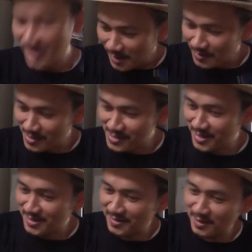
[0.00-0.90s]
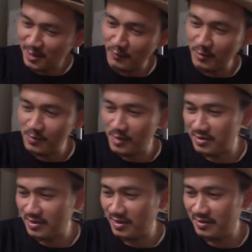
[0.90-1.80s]
All right, guys, thank you very
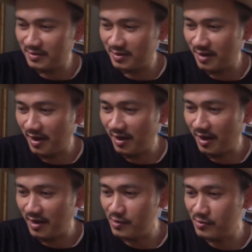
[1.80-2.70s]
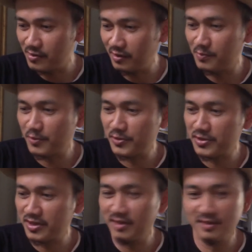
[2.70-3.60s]
much, and I really
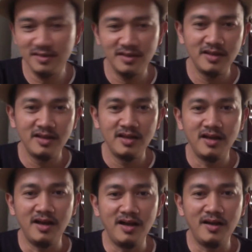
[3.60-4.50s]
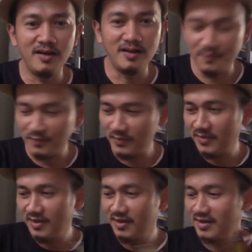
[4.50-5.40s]
appreciate it. Uh,
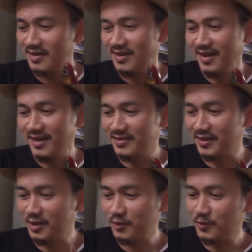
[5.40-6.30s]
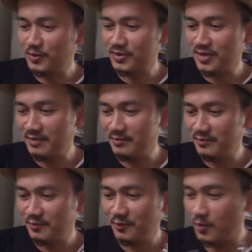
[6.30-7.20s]
and thank you for your
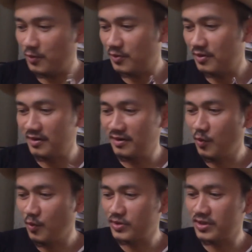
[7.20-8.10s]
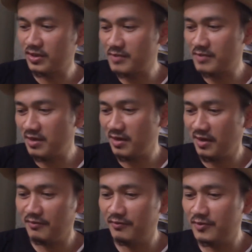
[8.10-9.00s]
time for watching me
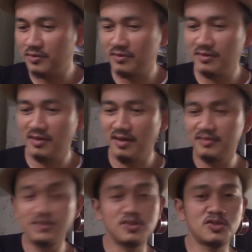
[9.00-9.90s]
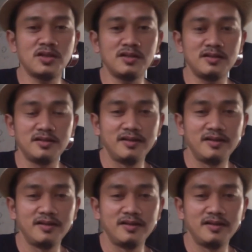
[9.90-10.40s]
and viewing this channel.